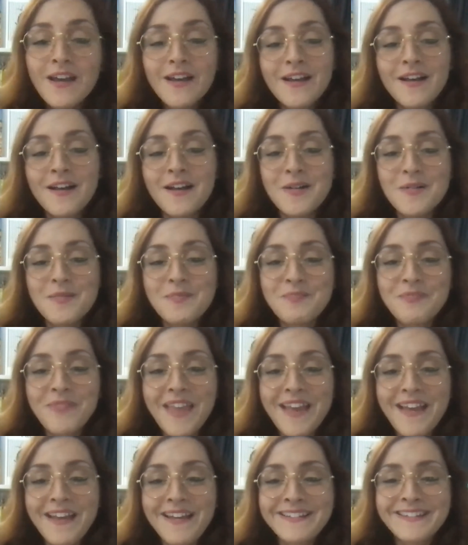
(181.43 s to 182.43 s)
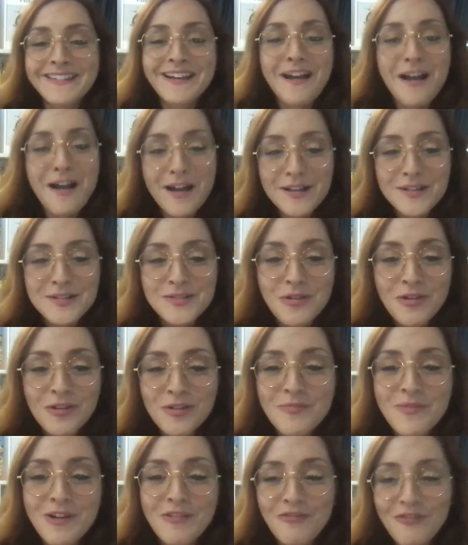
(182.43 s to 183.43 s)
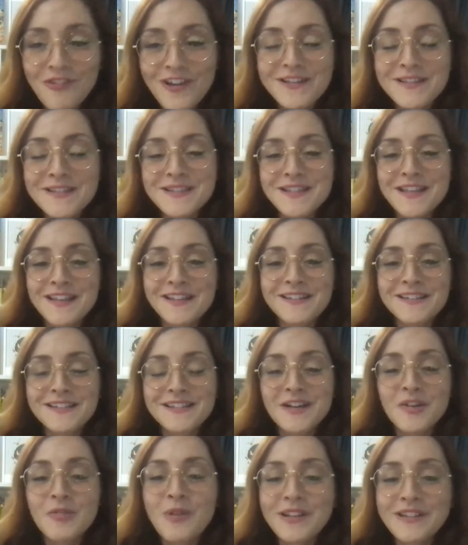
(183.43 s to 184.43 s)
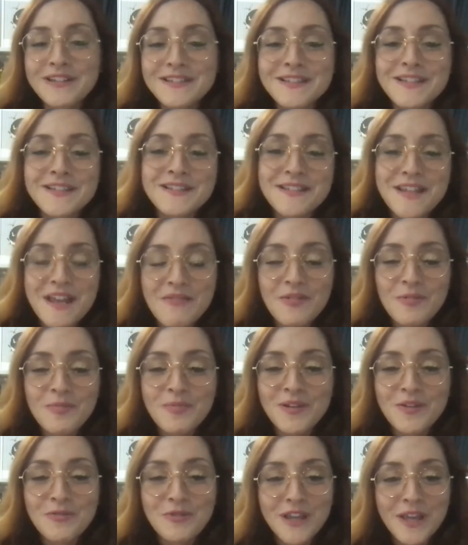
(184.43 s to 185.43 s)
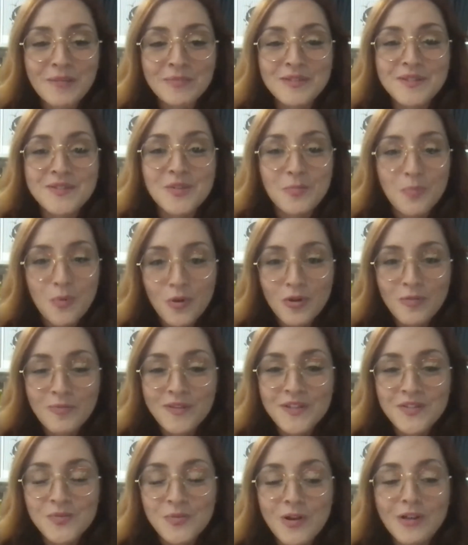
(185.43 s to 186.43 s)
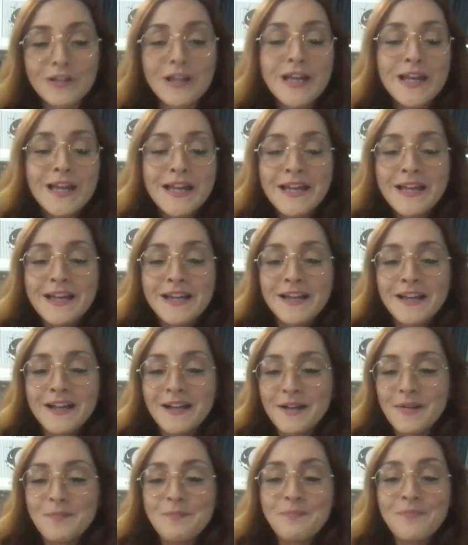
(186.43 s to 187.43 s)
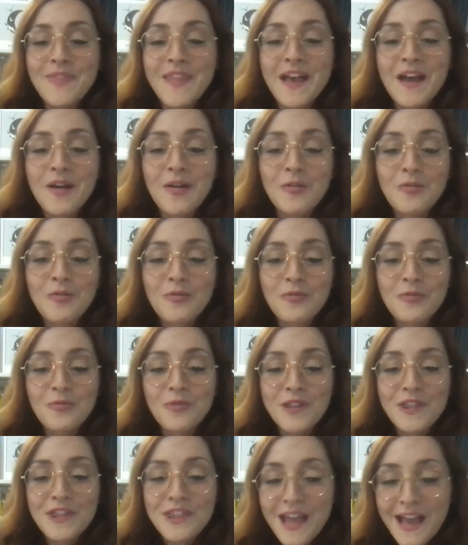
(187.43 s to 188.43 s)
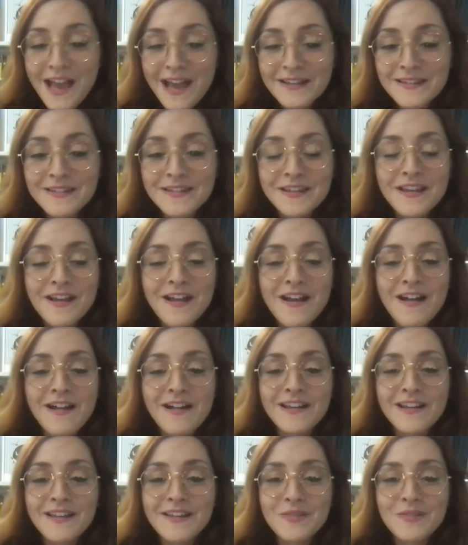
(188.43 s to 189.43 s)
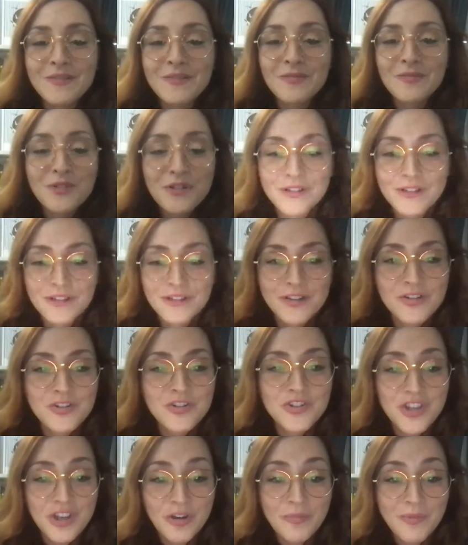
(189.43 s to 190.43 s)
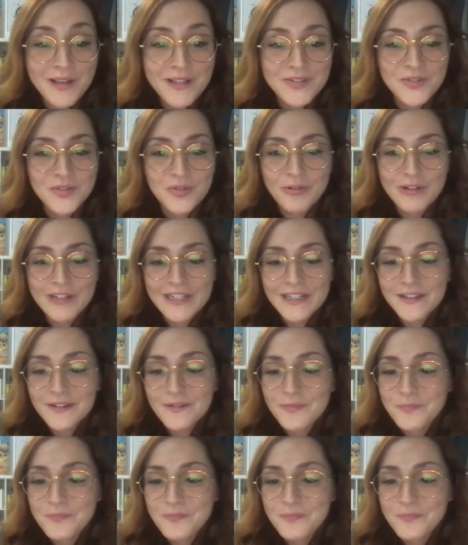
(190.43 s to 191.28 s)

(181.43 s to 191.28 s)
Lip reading: And hi to all of my friends and acquaintances and everybody who came to support me as well. Now, with that, I will share my screen.